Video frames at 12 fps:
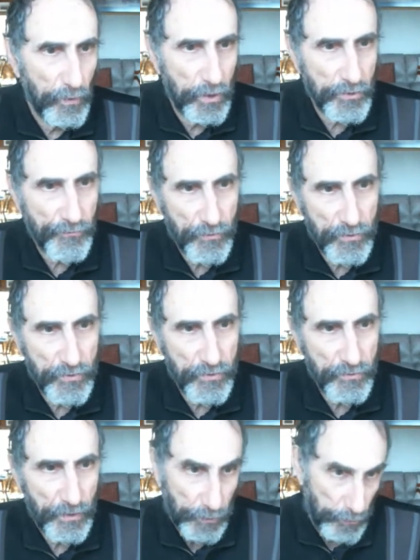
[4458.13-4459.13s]
other
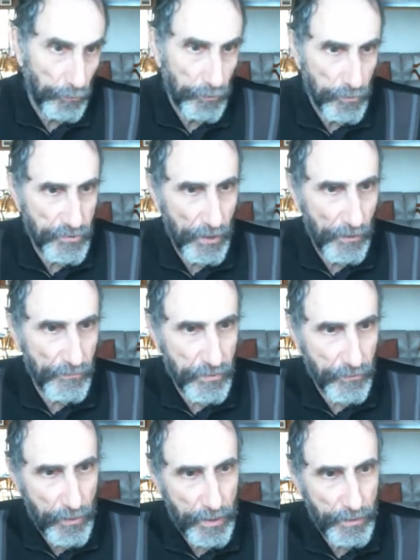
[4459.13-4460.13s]
philosophers that you
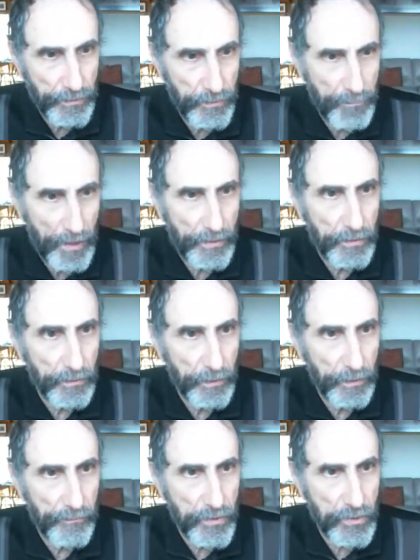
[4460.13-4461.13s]
yourselves have read
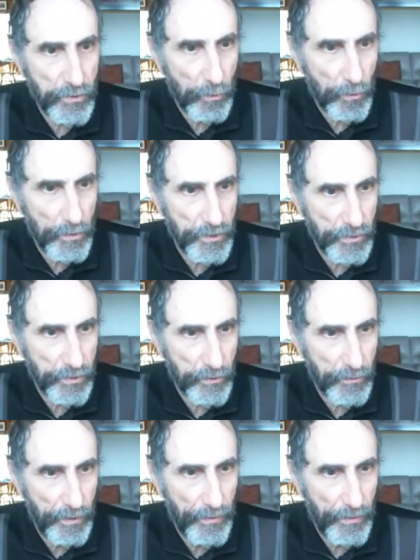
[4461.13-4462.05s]
independently of this course.